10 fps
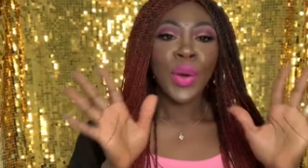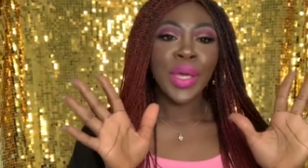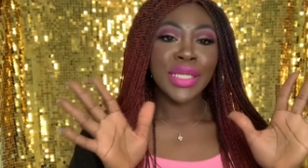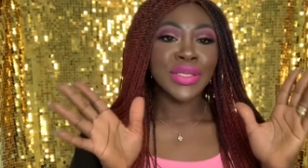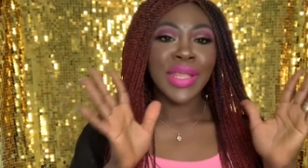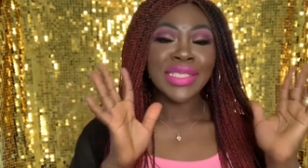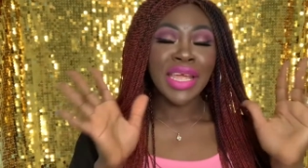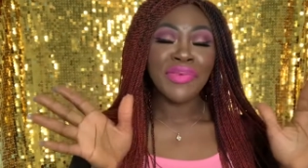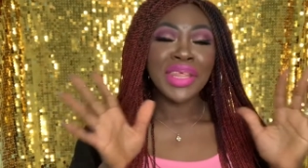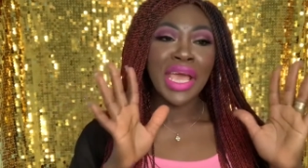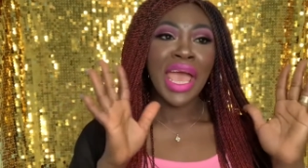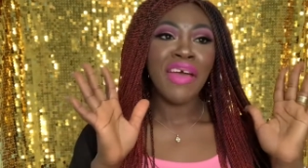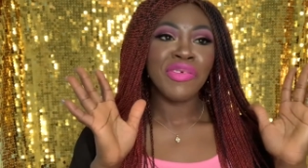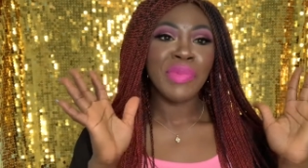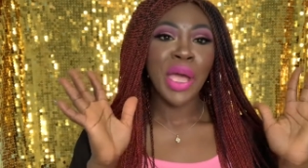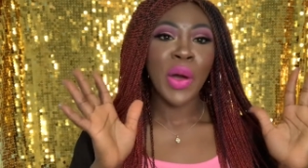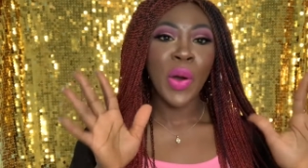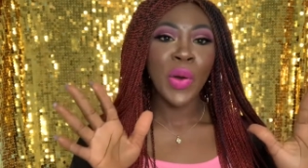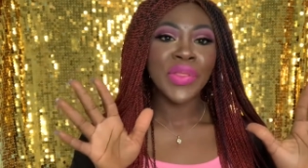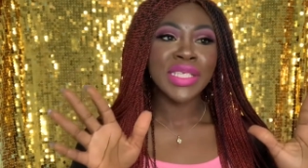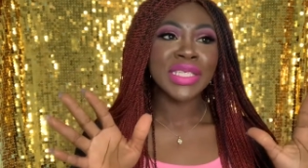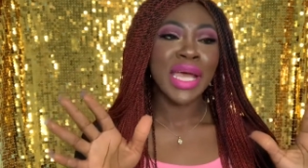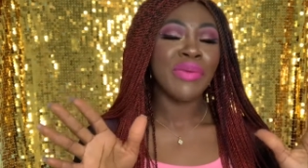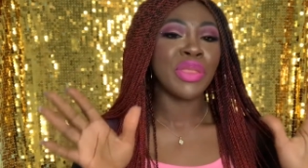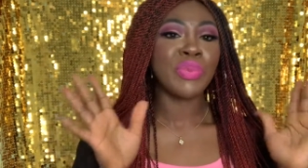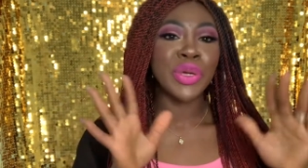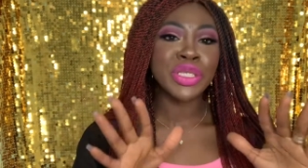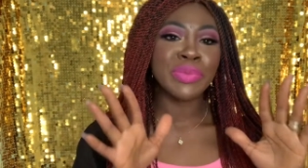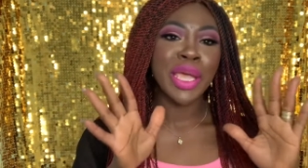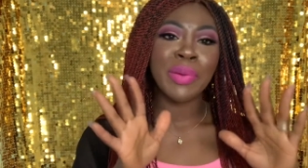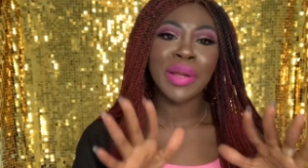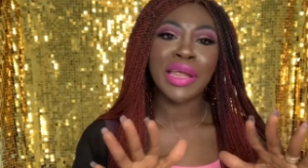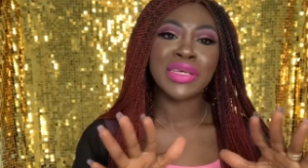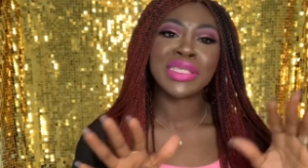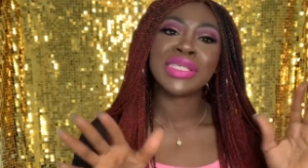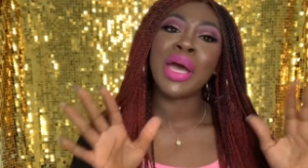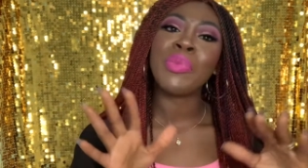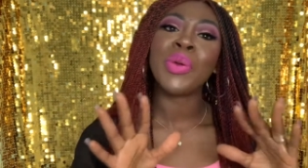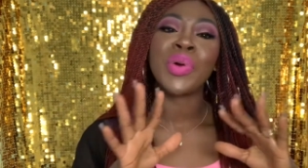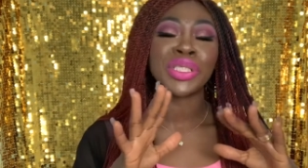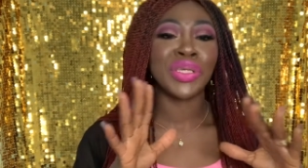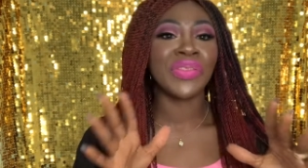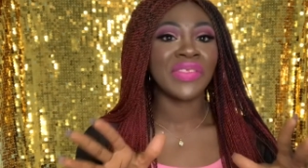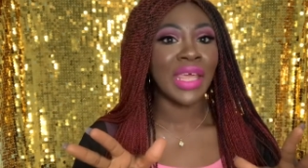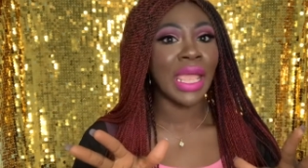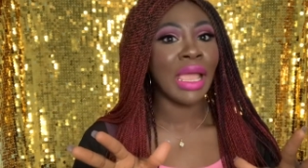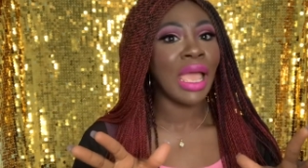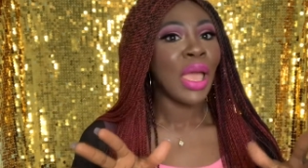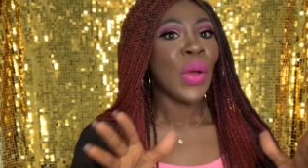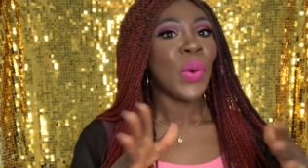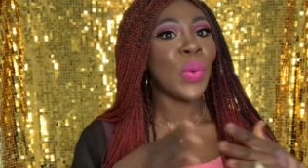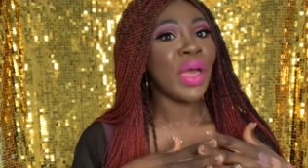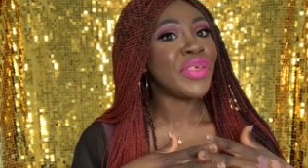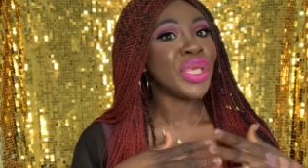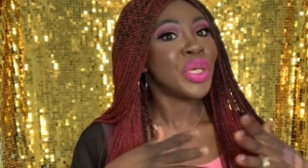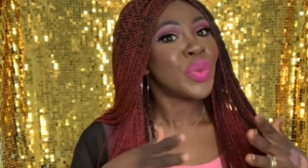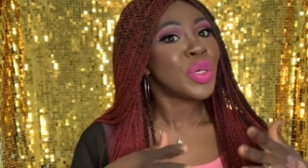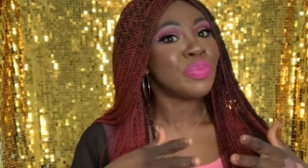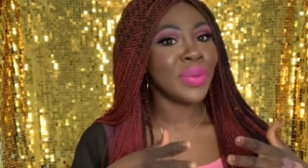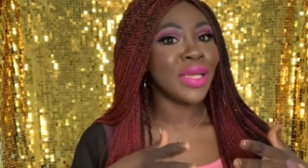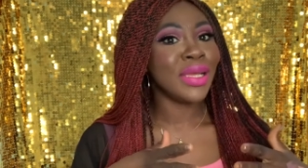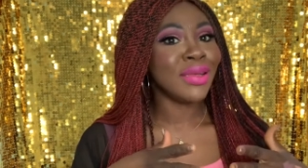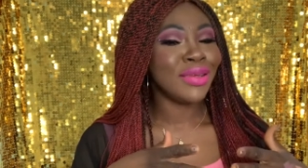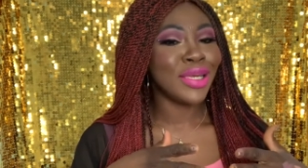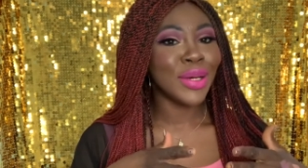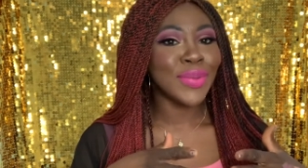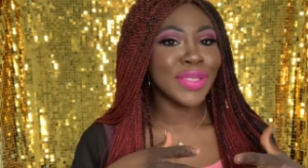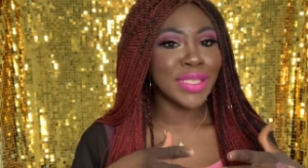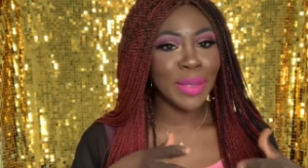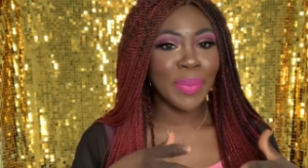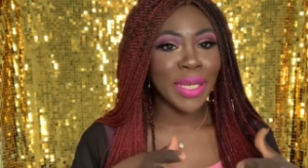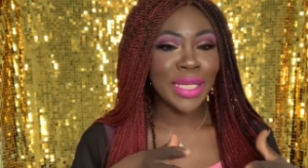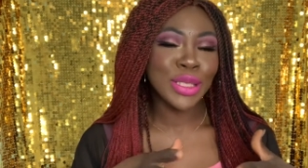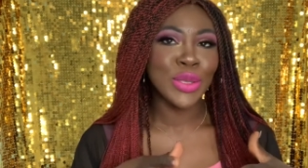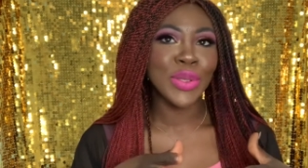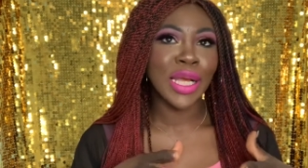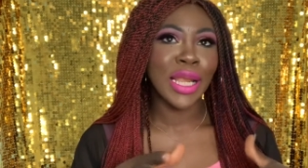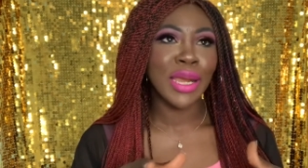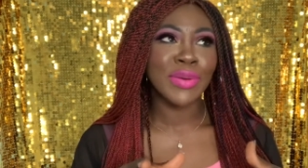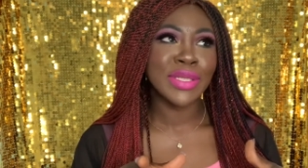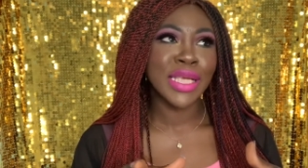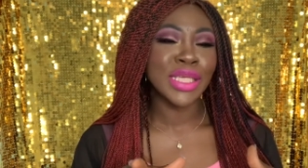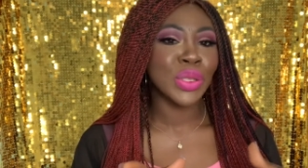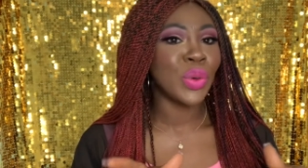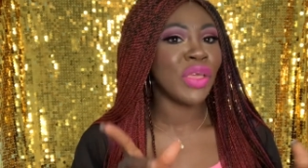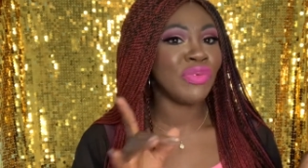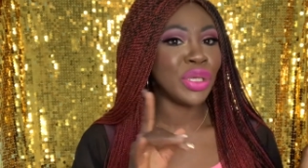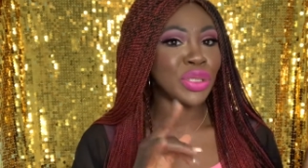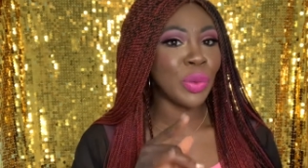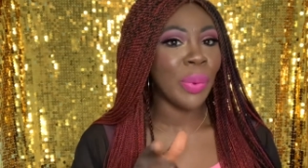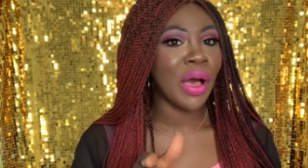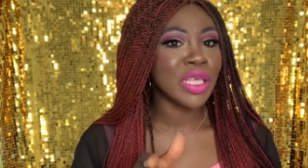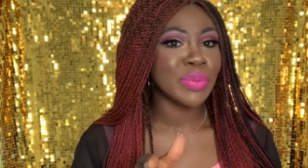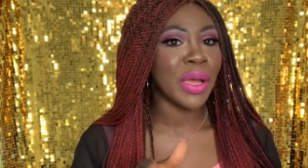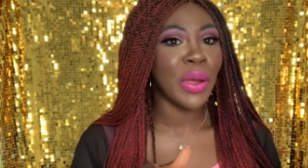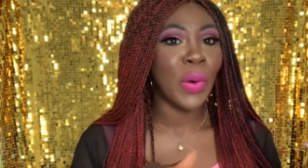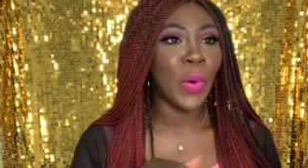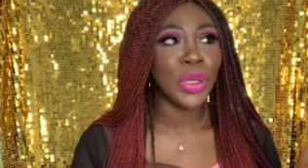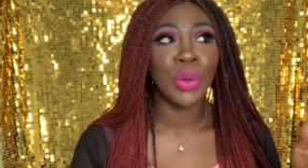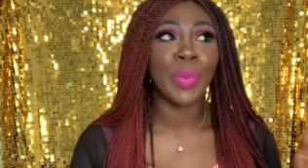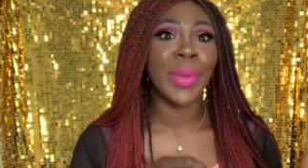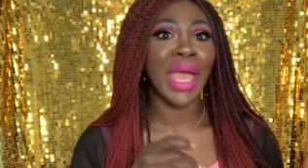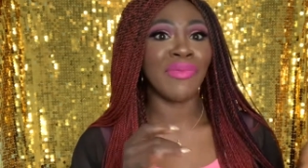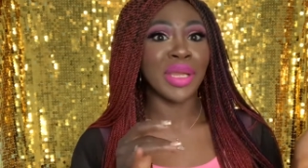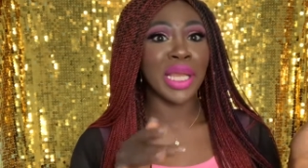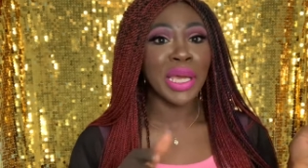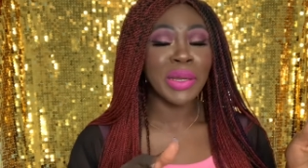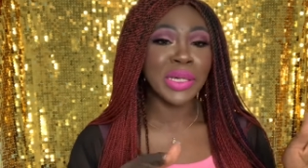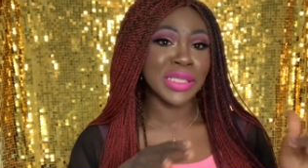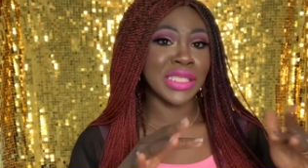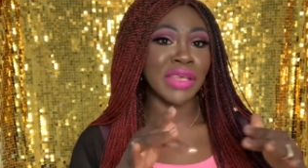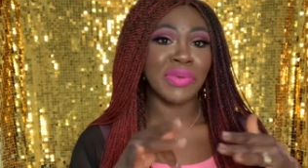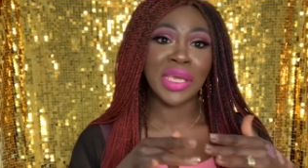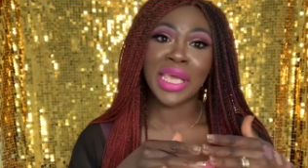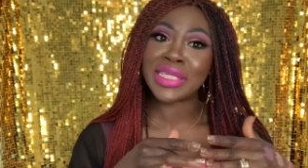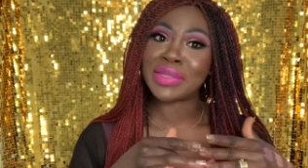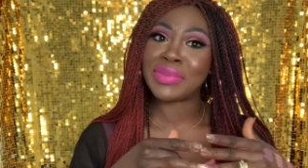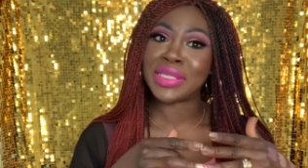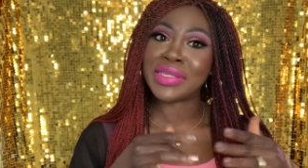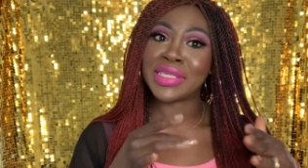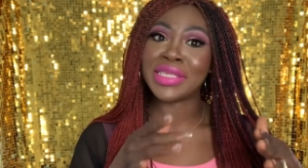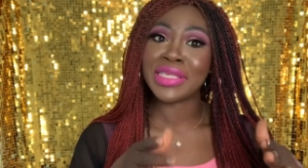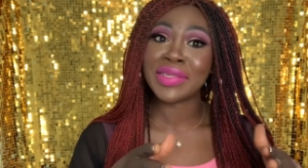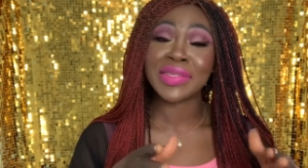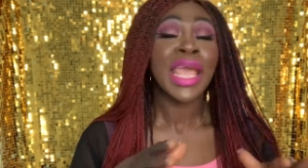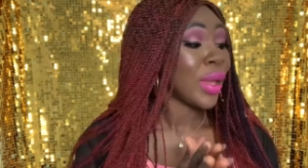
Okay, so that's everything I have in my haul this time, the Boots makeup clearance. Tell me what you think, whether you would be, you know, dipping into the clearance section if you do pass by, or you will be having a little look to see if you can get some steals and deals.